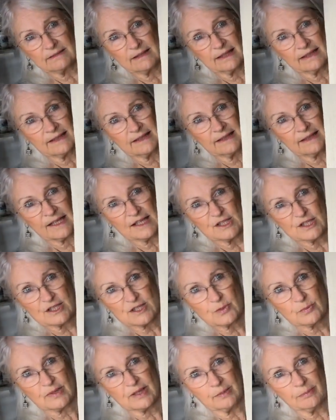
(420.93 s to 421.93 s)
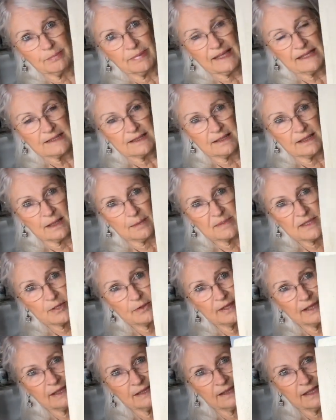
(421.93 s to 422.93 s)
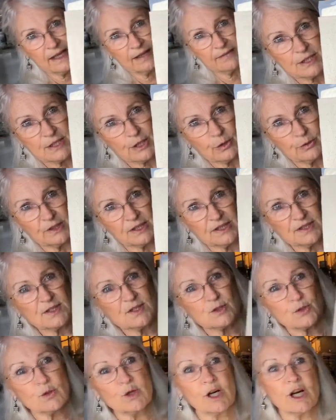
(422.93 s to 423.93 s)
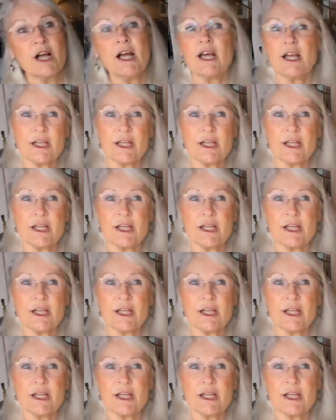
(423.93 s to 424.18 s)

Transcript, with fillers: and then I just went and picked it up so I didn't to go in the store.